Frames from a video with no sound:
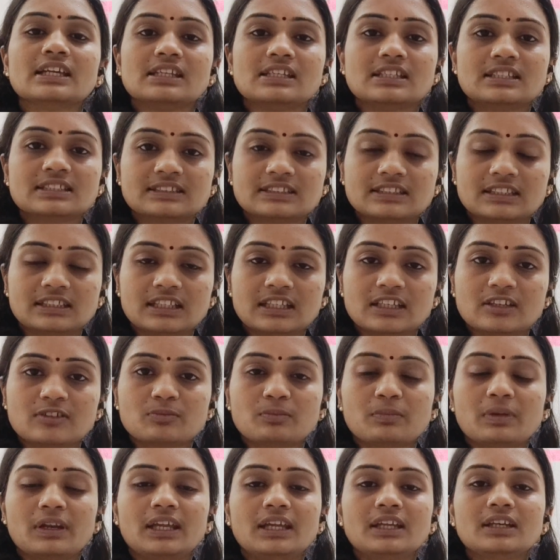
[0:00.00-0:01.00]

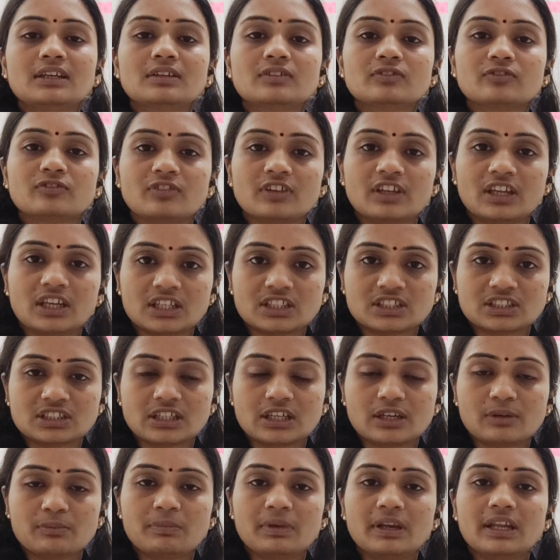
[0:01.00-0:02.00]
aesthetic plane,
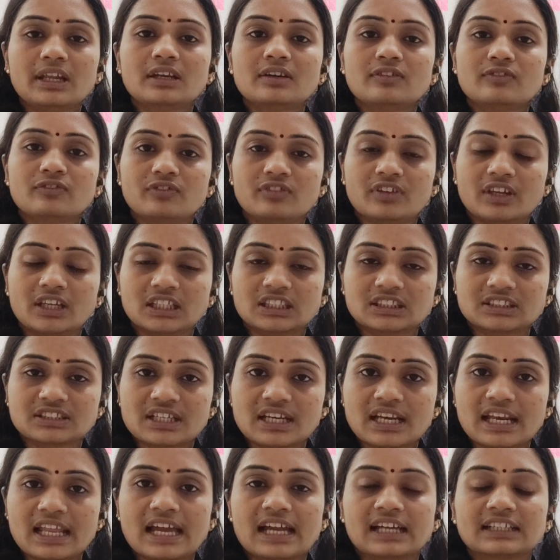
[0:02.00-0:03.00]

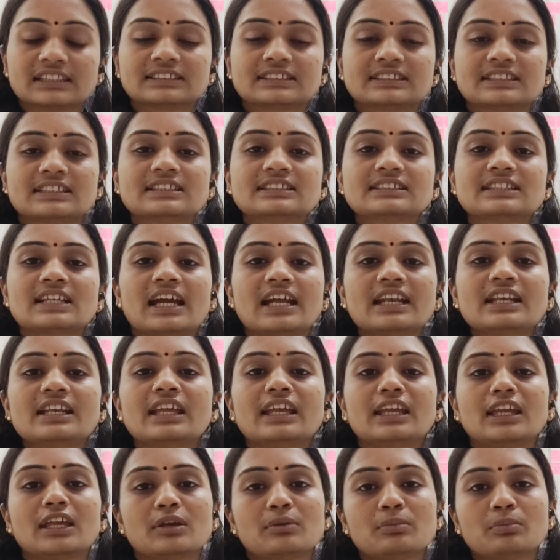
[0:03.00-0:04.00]
facial axis
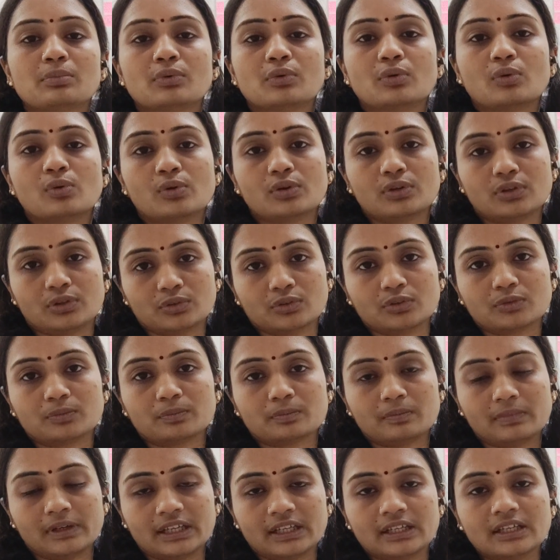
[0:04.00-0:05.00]
and apogonion
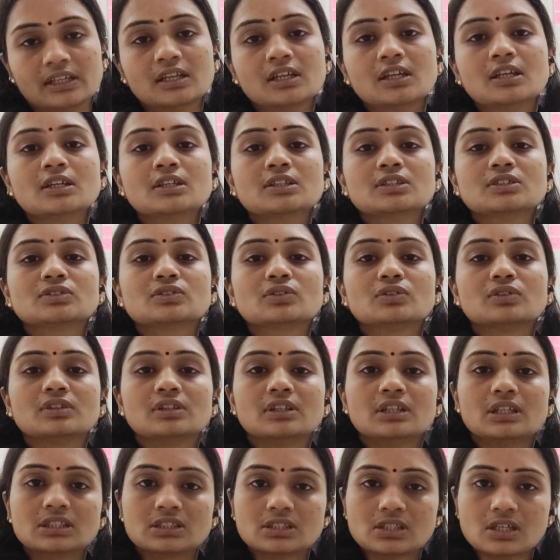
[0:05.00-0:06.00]
plane. So
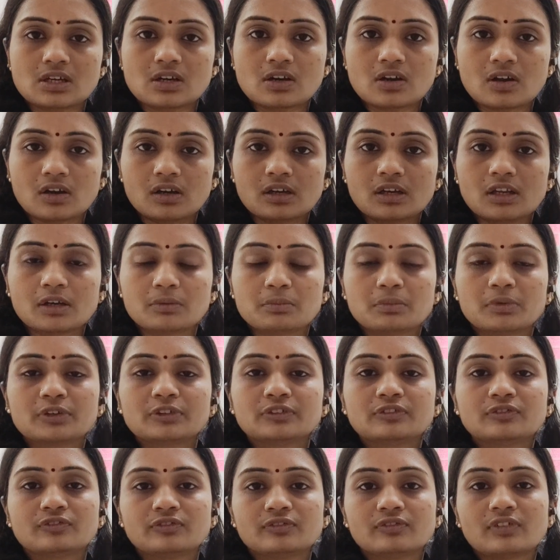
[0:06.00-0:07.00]
these are all
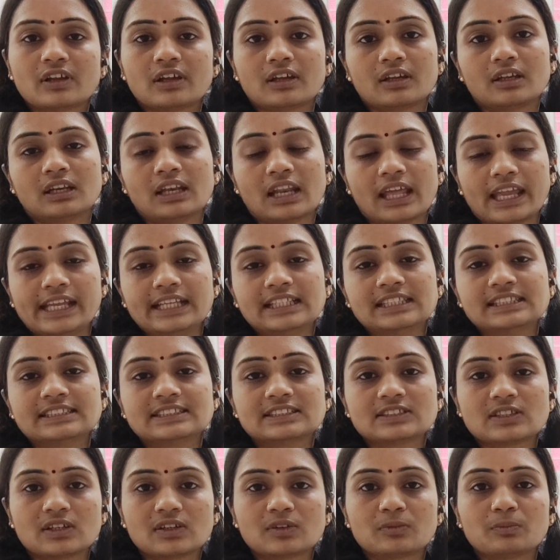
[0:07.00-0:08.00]
about
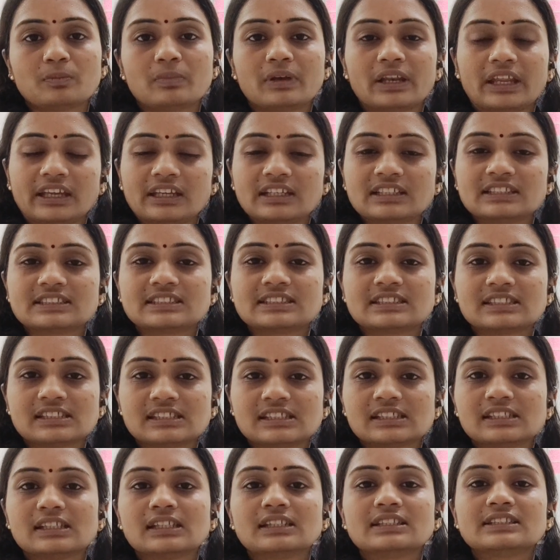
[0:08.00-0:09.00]
lines or planes
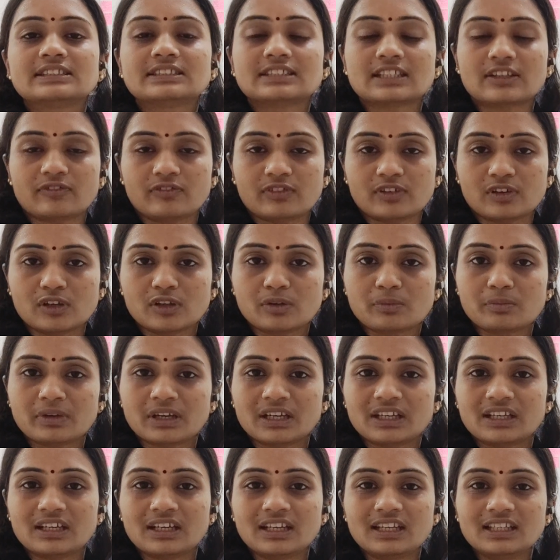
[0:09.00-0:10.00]
in
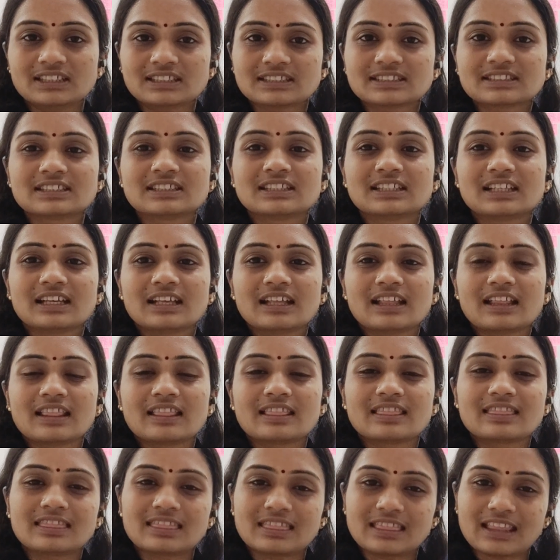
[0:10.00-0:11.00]
cephalometrics.
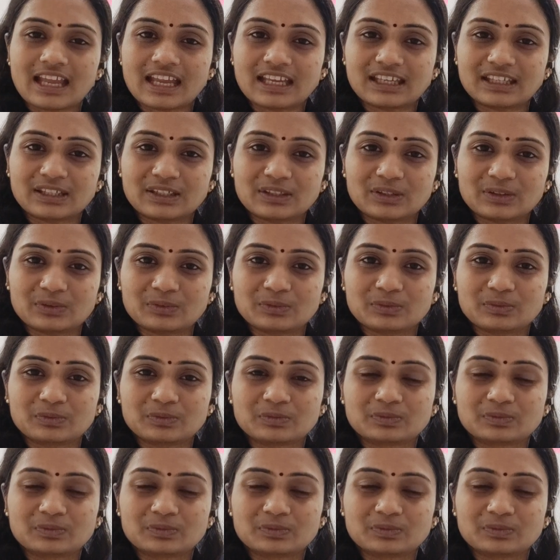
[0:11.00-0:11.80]
Thank you.